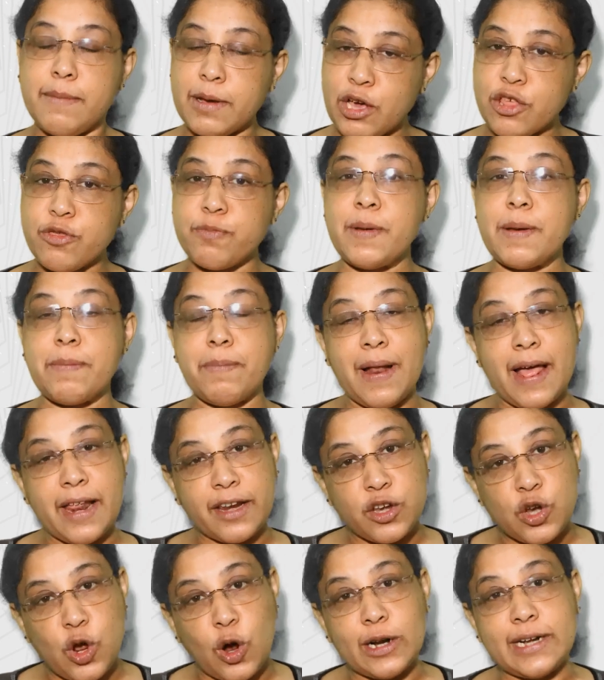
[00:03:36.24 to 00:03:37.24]
because people
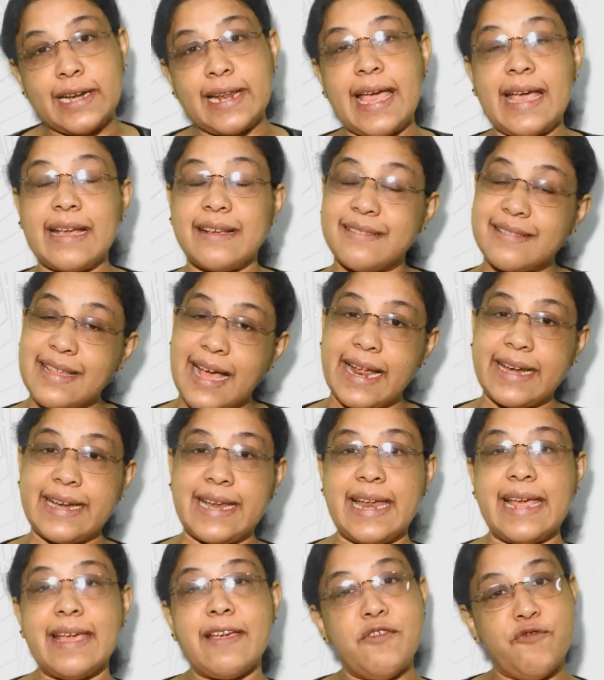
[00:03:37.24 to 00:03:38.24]
are not
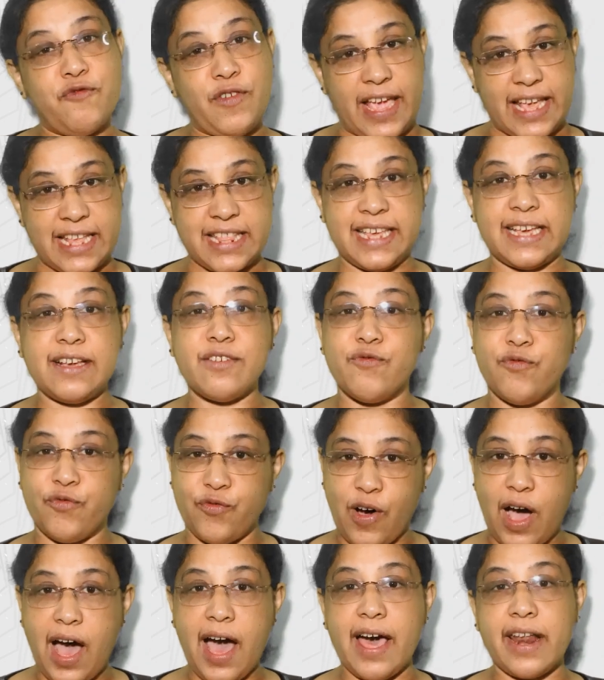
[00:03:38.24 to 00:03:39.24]
exactly waging
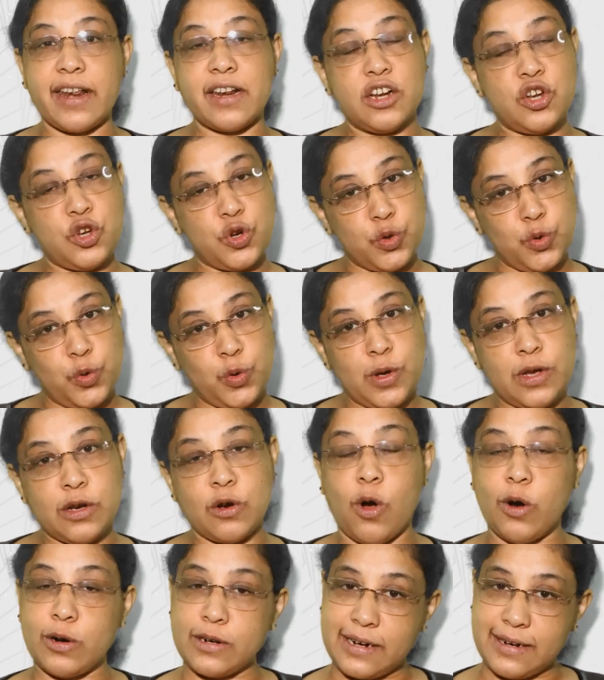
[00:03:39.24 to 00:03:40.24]
war to
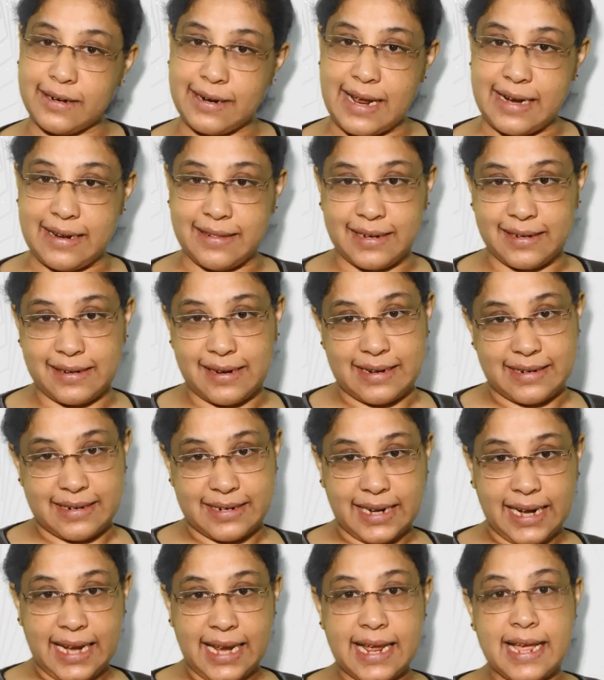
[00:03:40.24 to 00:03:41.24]
conquer another
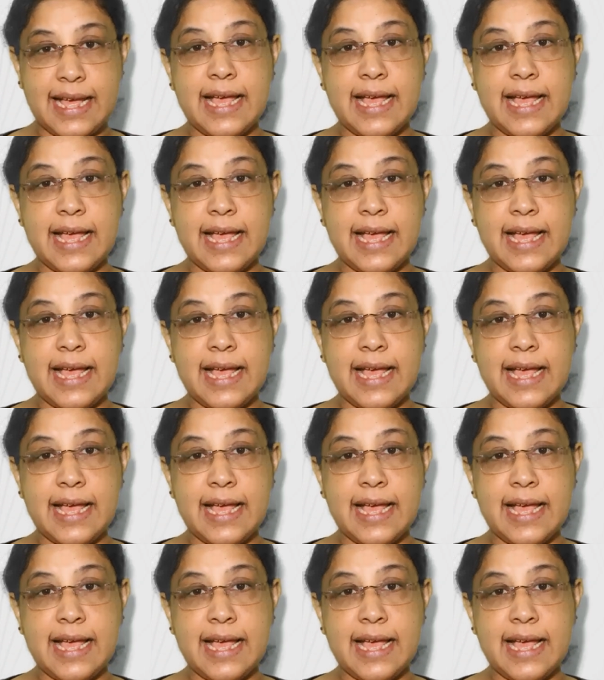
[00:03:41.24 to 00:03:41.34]
country,